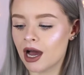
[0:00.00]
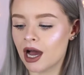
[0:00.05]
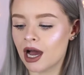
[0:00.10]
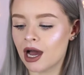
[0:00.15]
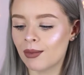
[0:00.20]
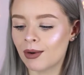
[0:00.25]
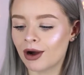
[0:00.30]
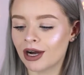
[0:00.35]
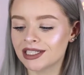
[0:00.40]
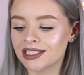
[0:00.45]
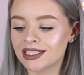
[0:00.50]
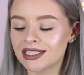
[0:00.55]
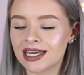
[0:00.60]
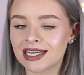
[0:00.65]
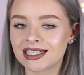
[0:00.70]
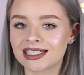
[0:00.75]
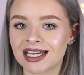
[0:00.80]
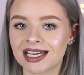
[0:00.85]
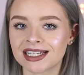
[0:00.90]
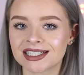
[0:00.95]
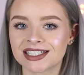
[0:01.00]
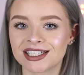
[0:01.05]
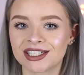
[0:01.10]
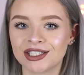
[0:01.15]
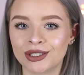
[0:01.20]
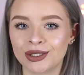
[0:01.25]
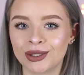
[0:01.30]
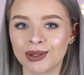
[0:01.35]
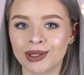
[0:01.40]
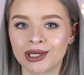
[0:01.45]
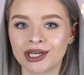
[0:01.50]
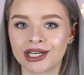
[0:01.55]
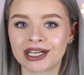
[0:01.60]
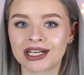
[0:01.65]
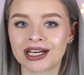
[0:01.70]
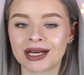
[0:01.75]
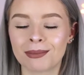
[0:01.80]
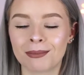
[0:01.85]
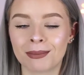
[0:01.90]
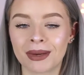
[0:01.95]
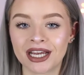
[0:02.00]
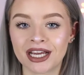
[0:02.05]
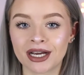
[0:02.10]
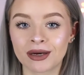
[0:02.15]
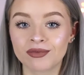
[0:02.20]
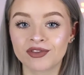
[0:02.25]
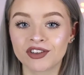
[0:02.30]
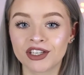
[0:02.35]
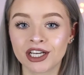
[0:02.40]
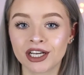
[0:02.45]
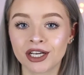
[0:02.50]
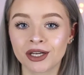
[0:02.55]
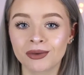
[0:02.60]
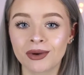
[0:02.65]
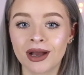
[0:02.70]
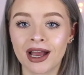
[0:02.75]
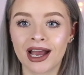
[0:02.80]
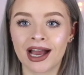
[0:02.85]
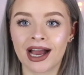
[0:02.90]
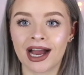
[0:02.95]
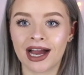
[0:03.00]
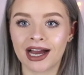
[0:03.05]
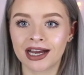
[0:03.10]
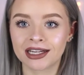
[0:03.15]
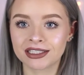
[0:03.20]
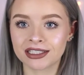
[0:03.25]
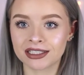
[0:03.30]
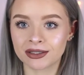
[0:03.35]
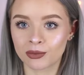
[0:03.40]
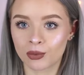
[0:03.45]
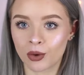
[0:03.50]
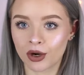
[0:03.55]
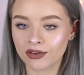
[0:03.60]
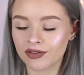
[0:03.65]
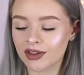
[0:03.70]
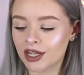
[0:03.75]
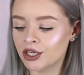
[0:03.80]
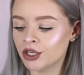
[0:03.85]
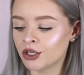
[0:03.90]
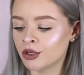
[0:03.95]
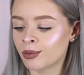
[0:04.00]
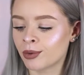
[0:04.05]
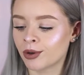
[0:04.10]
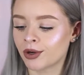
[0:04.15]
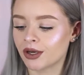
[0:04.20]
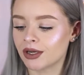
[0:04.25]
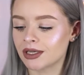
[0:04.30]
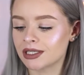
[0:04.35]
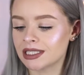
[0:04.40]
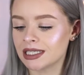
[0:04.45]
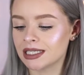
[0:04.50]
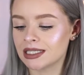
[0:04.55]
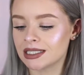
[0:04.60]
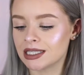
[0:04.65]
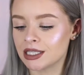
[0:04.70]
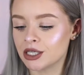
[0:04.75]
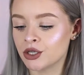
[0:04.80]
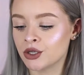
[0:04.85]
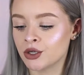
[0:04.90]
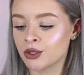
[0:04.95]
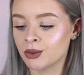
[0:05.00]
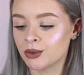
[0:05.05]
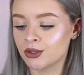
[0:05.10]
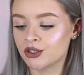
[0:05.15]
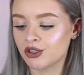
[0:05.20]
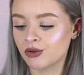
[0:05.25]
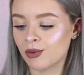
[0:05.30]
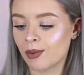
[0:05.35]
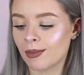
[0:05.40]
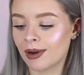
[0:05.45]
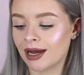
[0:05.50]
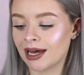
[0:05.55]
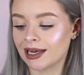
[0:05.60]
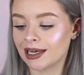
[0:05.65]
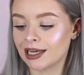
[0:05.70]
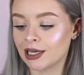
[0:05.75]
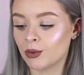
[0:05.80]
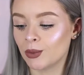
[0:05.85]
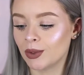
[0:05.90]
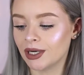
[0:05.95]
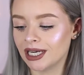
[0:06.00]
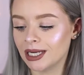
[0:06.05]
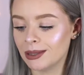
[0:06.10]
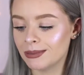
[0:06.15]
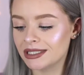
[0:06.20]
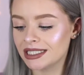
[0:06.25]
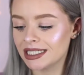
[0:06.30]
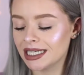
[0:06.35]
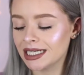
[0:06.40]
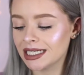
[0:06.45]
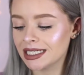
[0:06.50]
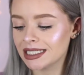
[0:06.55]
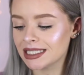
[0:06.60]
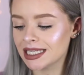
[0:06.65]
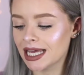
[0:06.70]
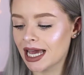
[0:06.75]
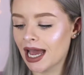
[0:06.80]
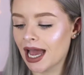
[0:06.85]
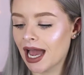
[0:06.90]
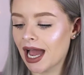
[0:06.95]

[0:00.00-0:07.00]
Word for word: Um, I did a testing new look makeup video and one of their new products is the new Super Matte Liquid Lipsticks